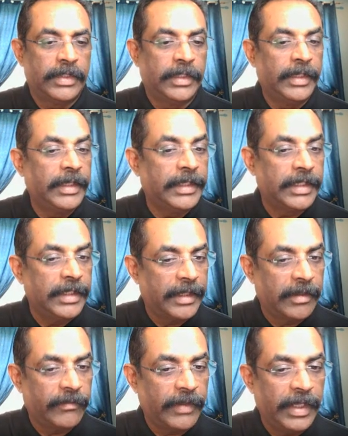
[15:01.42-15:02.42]
the rewritten
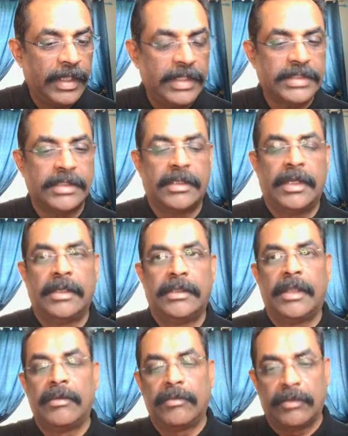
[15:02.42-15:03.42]
data files, and
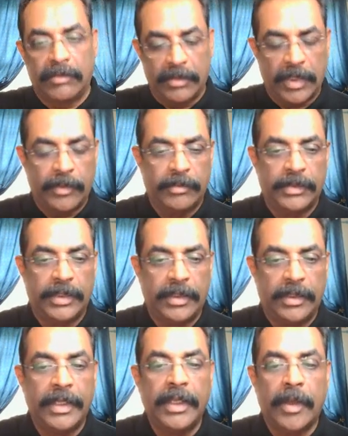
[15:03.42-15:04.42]
then
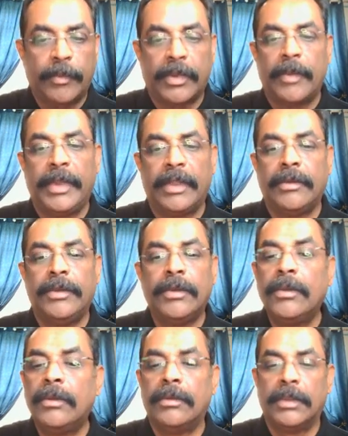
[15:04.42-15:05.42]
any upcoming
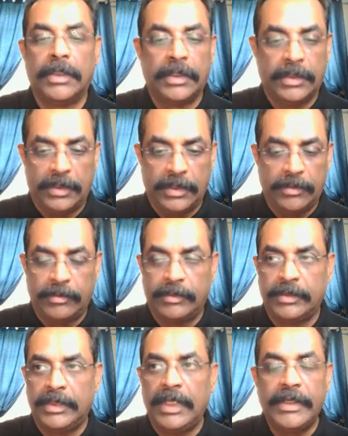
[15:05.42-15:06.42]
new
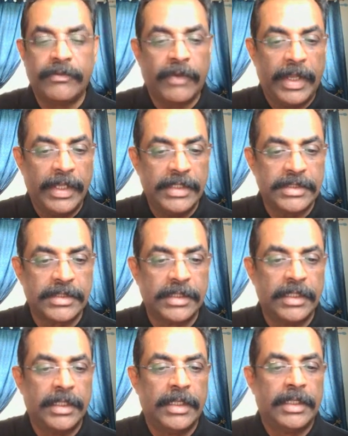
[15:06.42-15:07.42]
delete files,
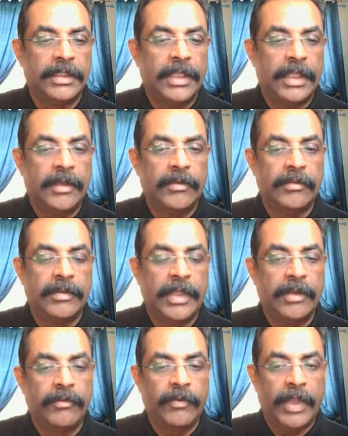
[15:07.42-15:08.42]
then
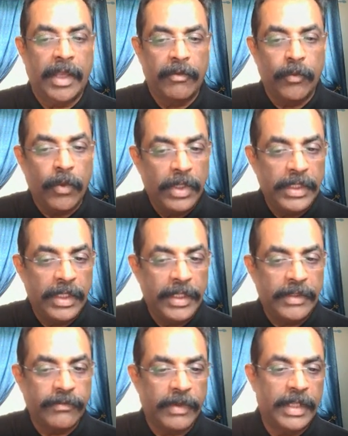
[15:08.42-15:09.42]
we have old
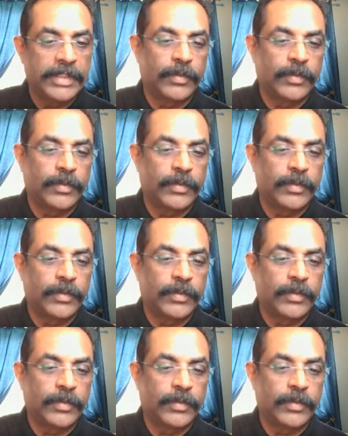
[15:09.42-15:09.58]
delete files